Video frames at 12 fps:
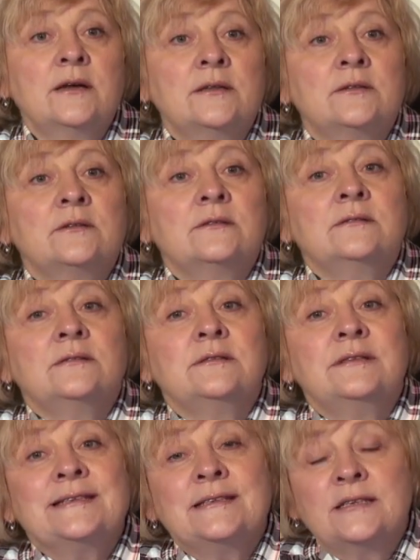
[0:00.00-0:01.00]
They're
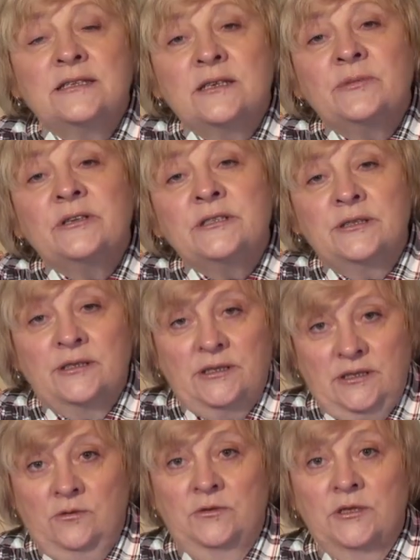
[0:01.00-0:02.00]
often more
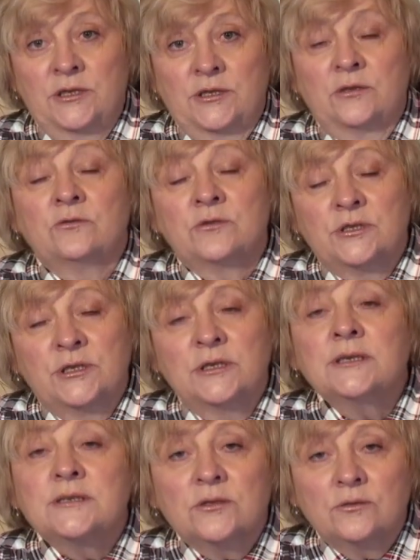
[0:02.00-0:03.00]
developed and use
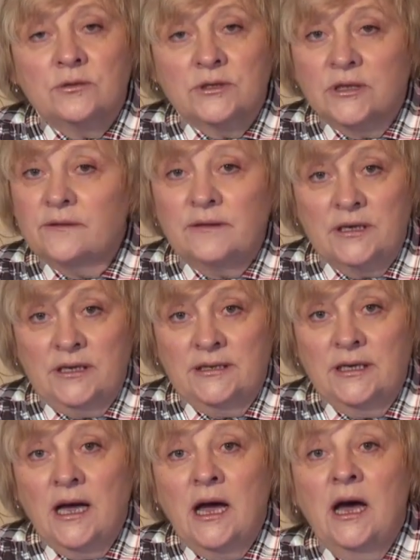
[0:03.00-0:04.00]
such
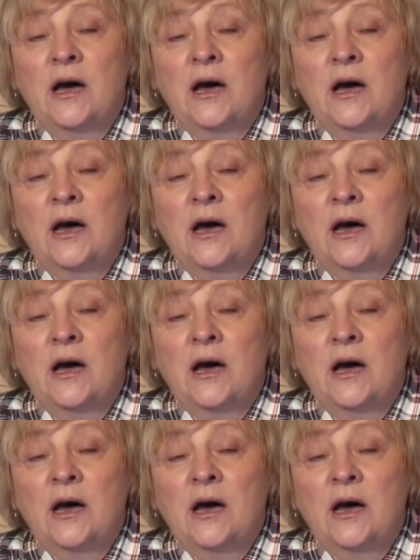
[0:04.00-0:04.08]
technologies.